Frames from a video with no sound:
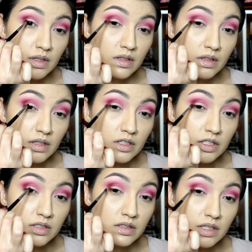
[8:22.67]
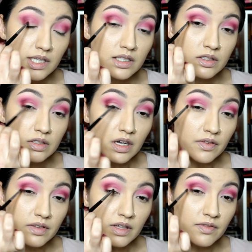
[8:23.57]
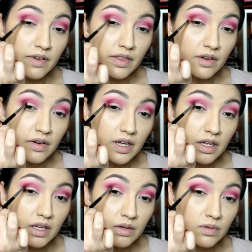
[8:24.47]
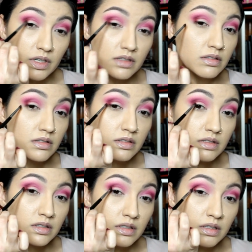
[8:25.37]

And then just kind of softly feather it inwards.